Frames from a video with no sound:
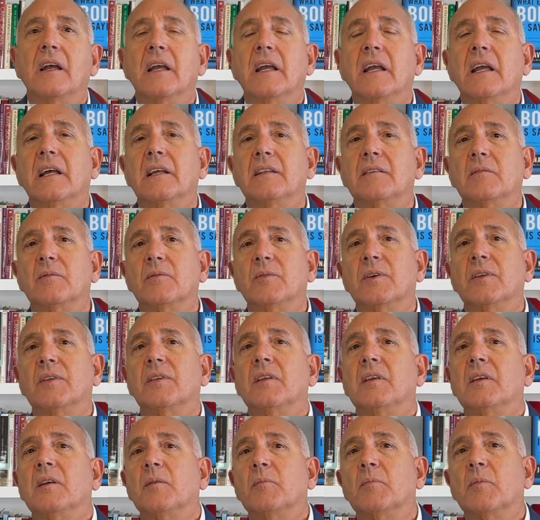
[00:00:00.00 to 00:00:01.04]
and with
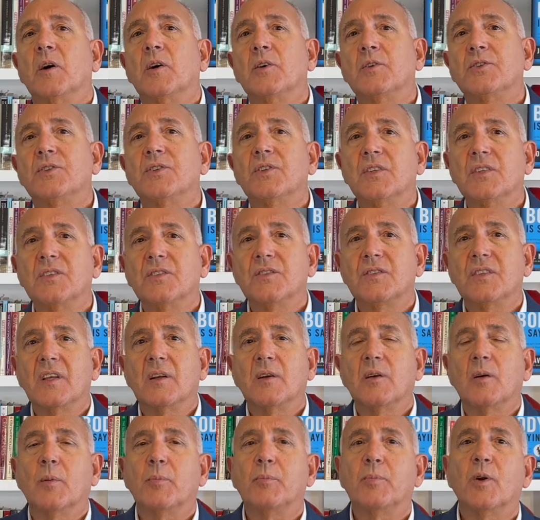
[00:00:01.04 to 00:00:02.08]
the emotions that
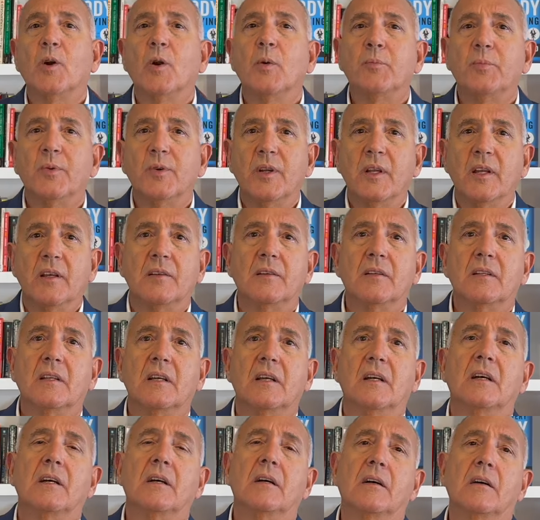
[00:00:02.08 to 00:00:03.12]
are appropriate
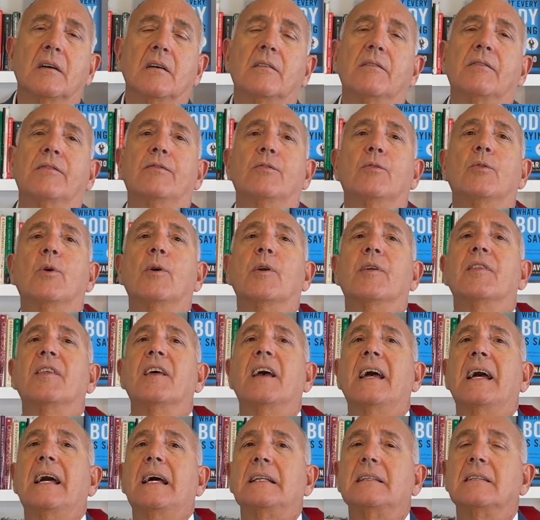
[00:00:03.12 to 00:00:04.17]
uh, for
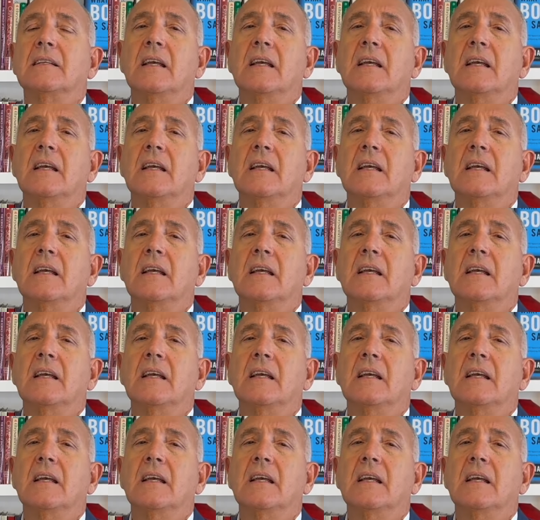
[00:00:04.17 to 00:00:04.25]
that.